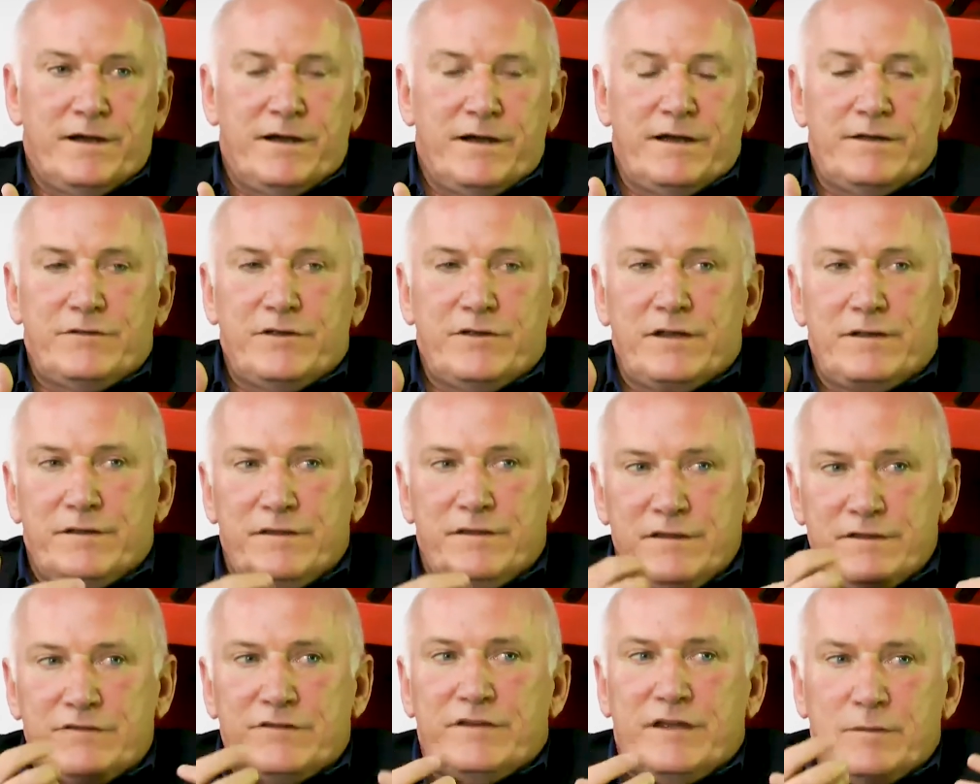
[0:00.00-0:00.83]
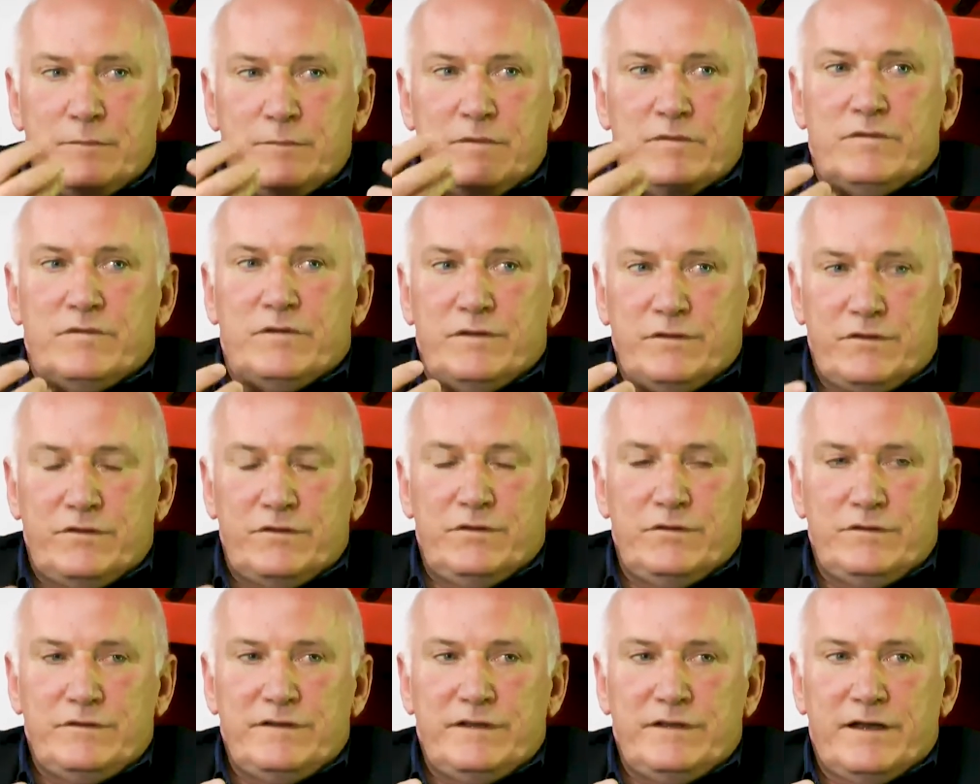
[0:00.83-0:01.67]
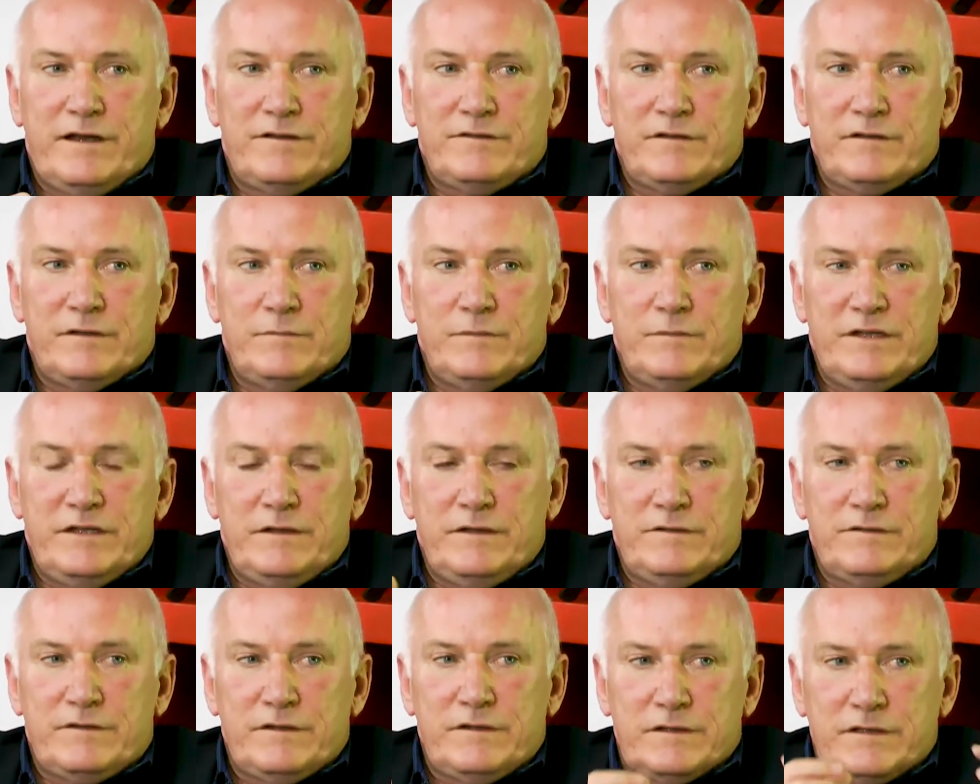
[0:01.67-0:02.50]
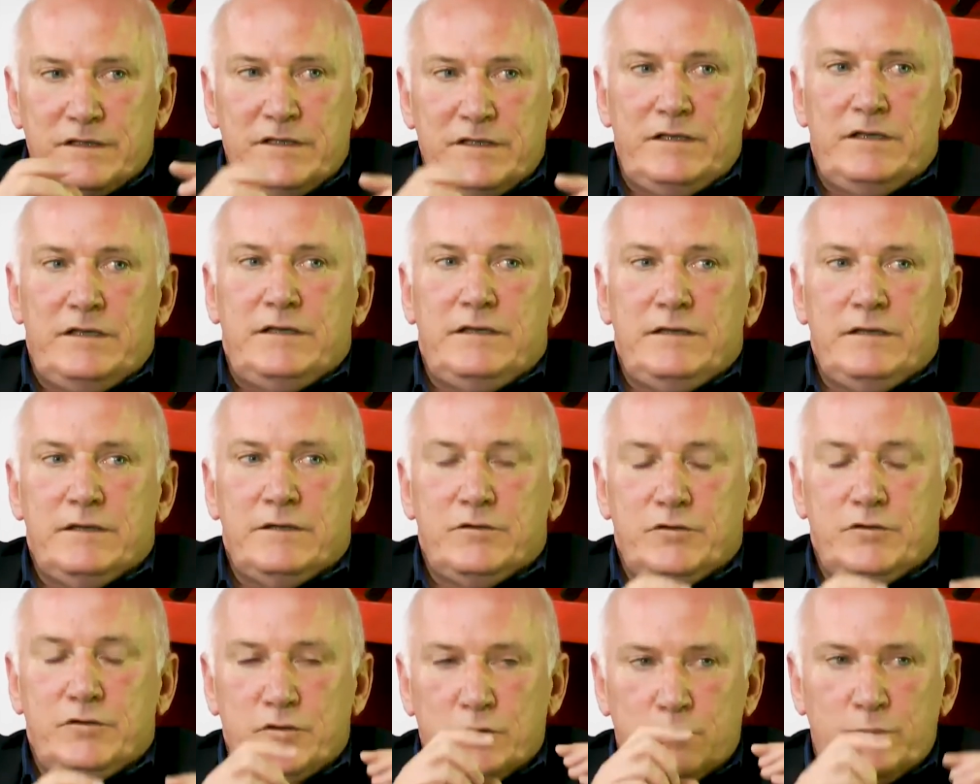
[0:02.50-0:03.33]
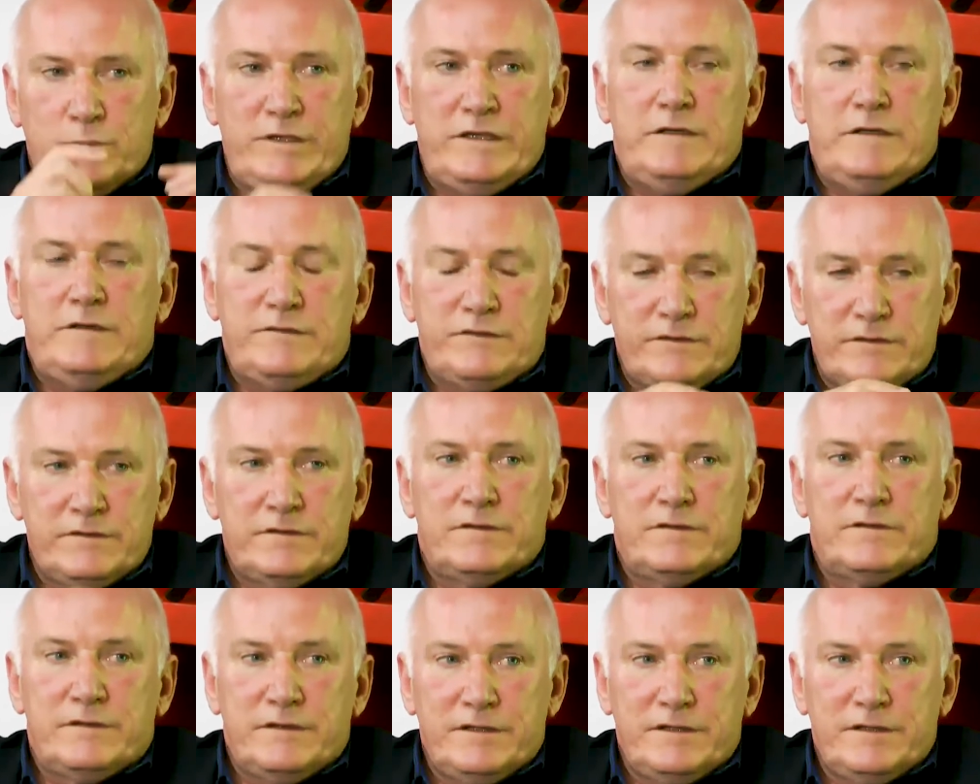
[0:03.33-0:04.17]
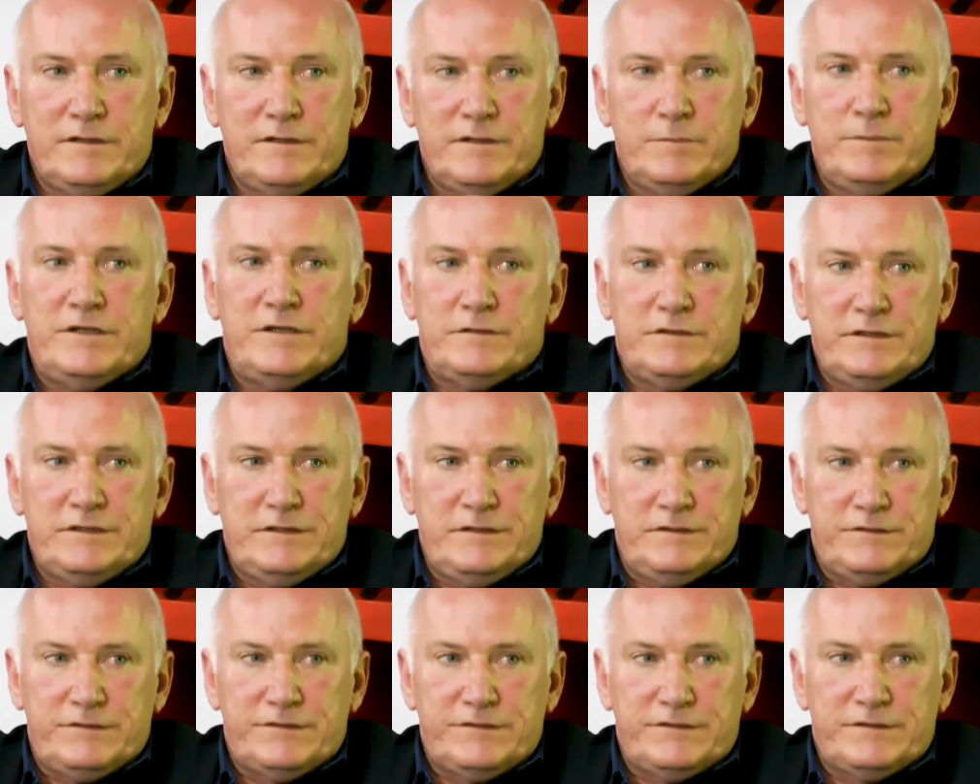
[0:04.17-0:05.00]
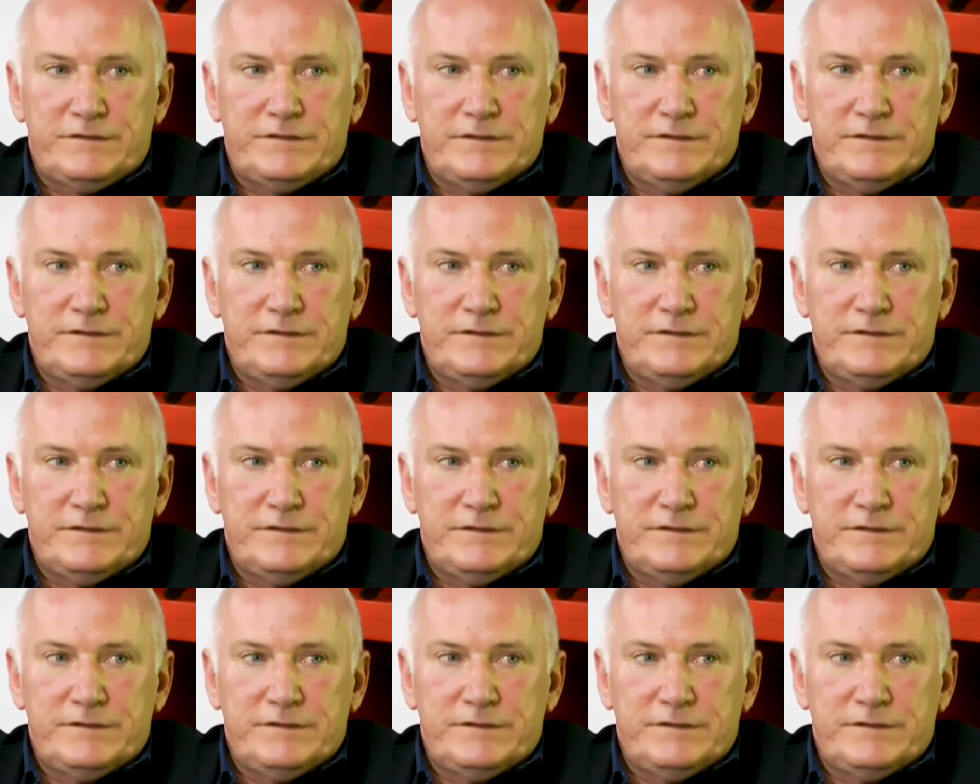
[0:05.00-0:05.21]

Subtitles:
I thought this type of enthusiasm is the key to peace in the Middle East.